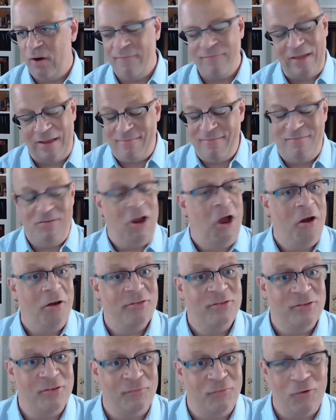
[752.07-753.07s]
I've got
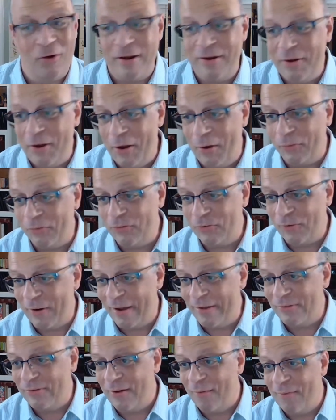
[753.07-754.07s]
tons of great notes,
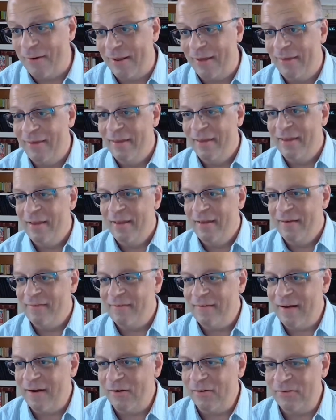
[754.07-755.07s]
right? So I want to
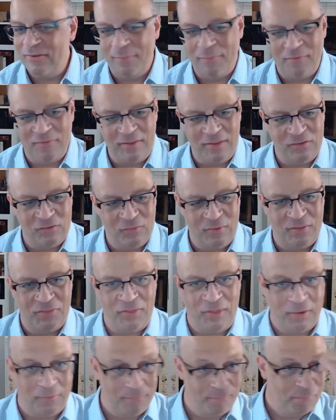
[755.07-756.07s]
share some of these
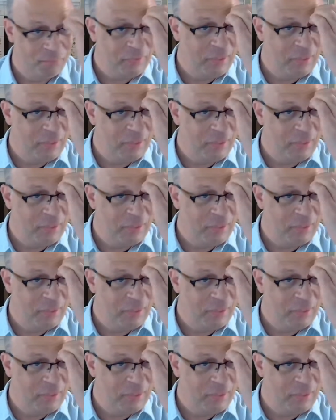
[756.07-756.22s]
with you.